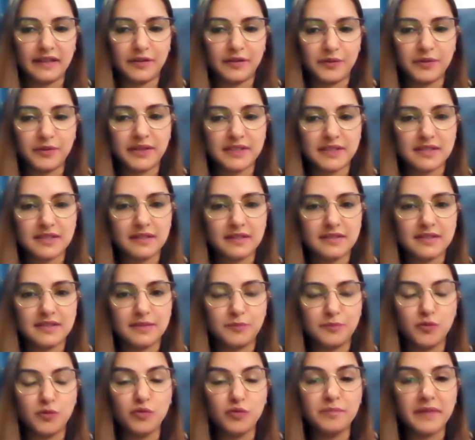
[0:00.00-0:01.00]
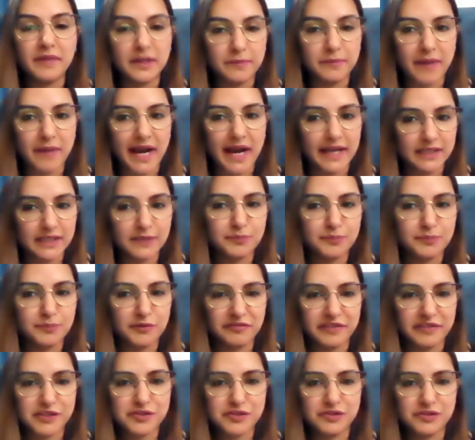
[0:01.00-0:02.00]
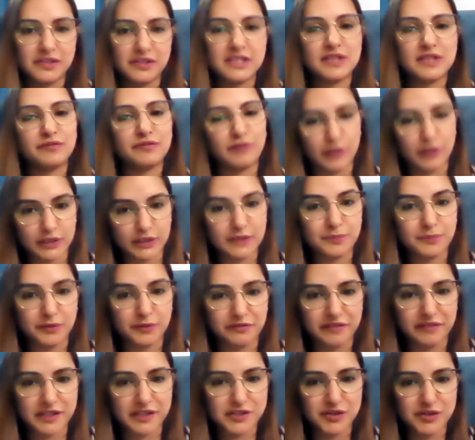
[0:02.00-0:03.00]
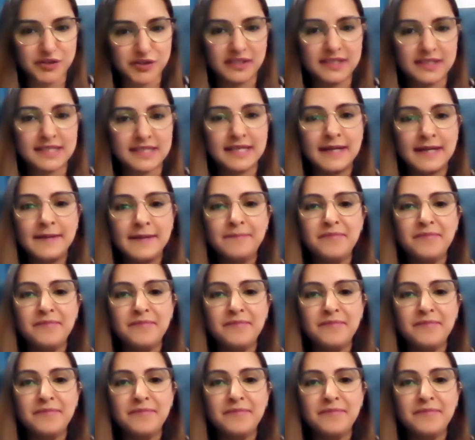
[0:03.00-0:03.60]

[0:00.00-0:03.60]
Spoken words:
you know, it's a movement by the professionals for the professionals.